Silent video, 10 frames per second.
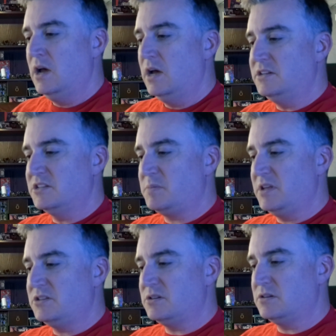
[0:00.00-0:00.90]
A
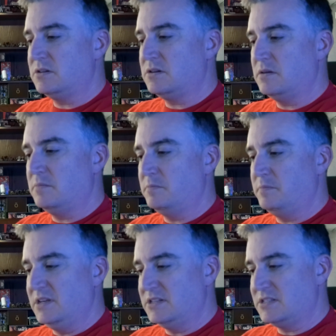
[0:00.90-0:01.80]
displacer
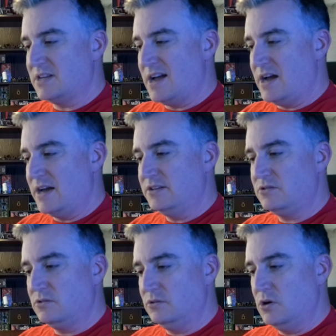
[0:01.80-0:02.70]
beast's
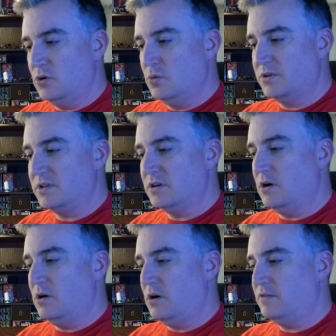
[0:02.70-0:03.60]
eyes glow with an
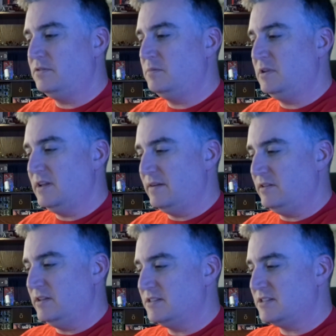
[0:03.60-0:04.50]
awful
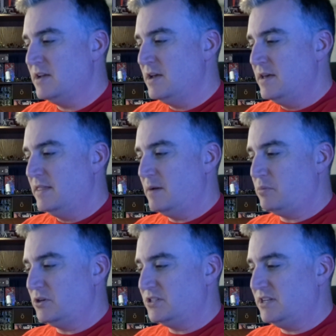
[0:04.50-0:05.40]
malevolence that
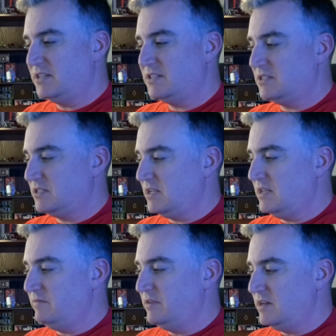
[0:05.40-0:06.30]
persists
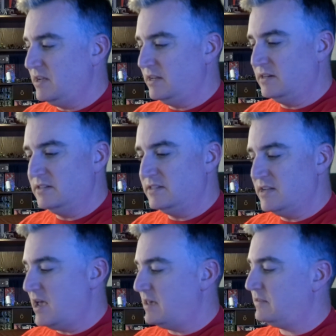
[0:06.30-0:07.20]
even in
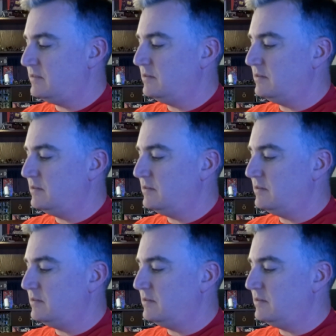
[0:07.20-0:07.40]
death.